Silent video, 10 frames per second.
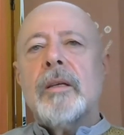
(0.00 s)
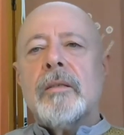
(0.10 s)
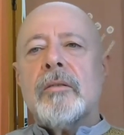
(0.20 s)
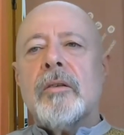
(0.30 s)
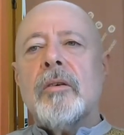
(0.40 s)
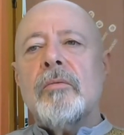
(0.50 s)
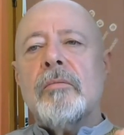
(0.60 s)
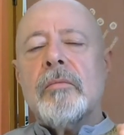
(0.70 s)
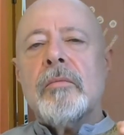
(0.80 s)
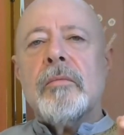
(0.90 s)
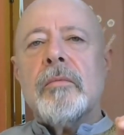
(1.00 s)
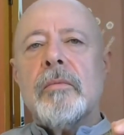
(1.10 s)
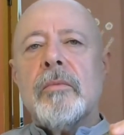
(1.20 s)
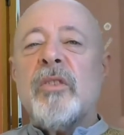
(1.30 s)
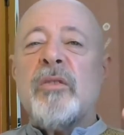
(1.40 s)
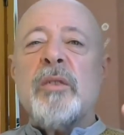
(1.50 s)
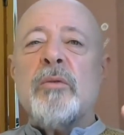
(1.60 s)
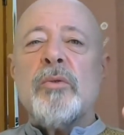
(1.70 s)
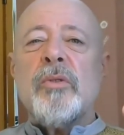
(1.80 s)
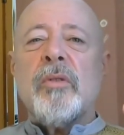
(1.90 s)
So 3
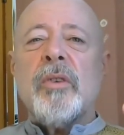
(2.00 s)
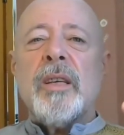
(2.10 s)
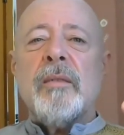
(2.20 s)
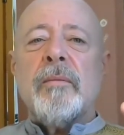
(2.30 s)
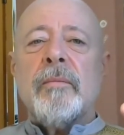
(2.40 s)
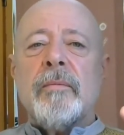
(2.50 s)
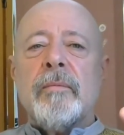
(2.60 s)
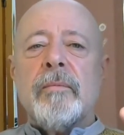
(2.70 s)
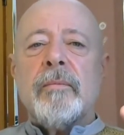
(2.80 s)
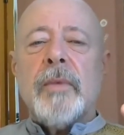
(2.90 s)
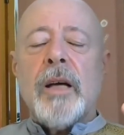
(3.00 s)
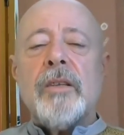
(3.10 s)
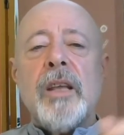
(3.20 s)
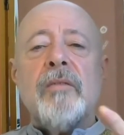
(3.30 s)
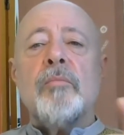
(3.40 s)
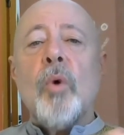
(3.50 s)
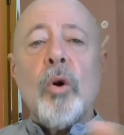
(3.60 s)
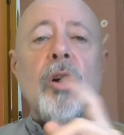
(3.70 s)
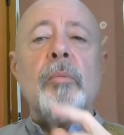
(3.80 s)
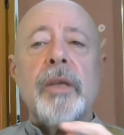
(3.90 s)
rules of 3, and an even more
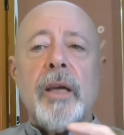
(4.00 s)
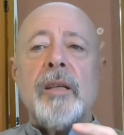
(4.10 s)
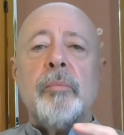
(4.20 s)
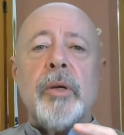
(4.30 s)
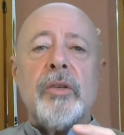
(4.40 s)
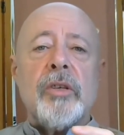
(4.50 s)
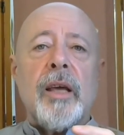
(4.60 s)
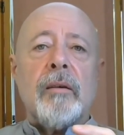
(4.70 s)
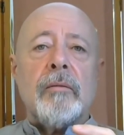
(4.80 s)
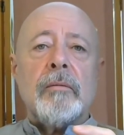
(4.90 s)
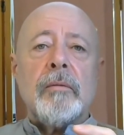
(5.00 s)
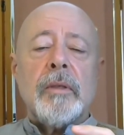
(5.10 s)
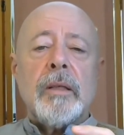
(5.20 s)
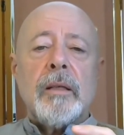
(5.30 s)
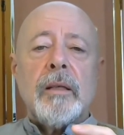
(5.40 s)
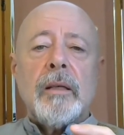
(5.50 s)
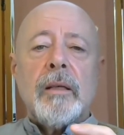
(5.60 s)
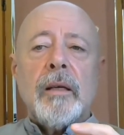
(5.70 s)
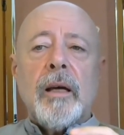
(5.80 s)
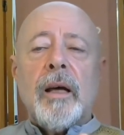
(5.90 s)
complicated picture now.
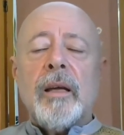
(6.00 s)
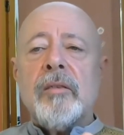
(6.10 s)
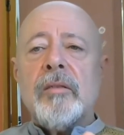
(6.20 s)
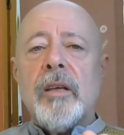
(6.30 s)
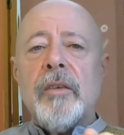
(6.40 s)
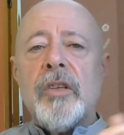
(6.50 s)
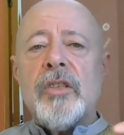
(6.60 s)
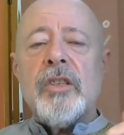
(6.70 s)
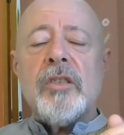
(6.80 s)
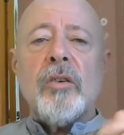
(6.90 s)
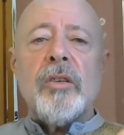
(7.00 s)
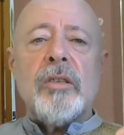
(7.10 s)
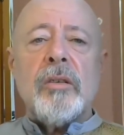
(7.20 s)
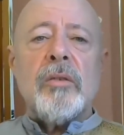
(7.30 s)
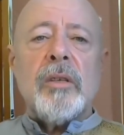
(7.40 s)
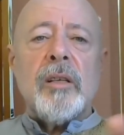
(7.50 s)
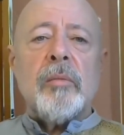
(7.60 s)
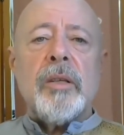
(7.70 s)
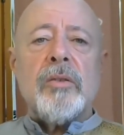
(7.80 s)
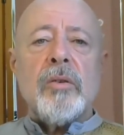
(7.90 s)
And if this is starting to look a little
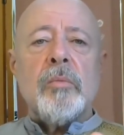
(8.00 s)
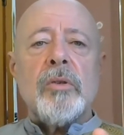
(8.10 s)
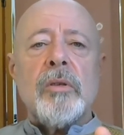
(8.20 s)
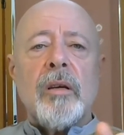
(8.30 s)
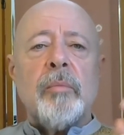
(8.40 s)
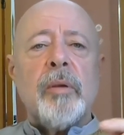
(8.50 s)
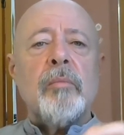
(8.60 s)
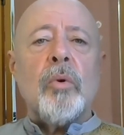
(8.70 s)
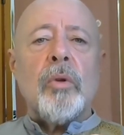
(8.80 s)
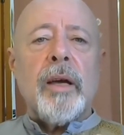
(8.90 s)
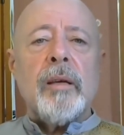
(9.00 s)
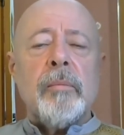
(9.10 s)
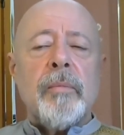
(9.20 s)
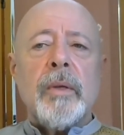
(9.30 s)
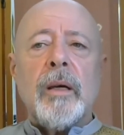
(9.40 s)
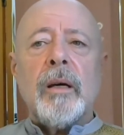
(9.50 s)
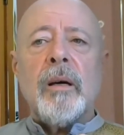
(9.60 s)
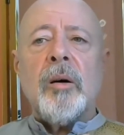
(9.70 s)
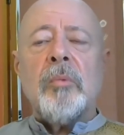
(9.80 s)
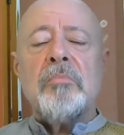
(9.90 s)
bit too much like a pinball game,
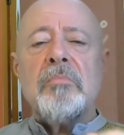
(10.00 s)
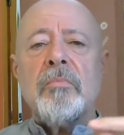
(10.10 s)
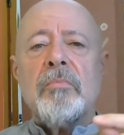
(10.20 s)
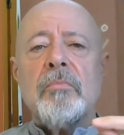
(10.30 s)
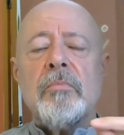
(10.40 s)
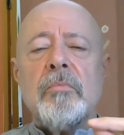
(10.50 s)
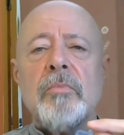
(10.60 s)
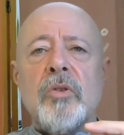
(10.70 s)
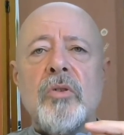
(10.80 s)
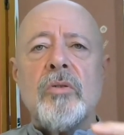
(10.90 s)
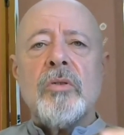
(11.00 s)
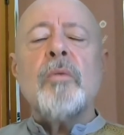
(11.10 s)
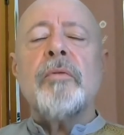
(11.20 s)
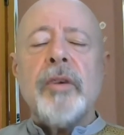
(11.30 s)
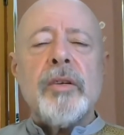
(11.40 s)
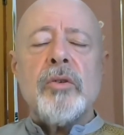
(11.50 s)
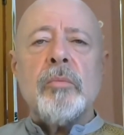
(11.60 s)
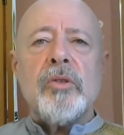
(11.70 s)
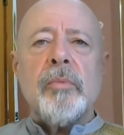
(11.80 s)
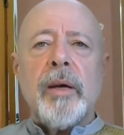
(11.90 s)
don't fret too
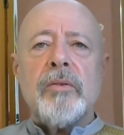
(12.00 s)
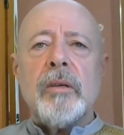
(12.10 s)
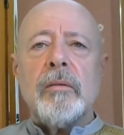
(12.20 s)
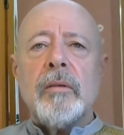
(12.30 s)
much about it,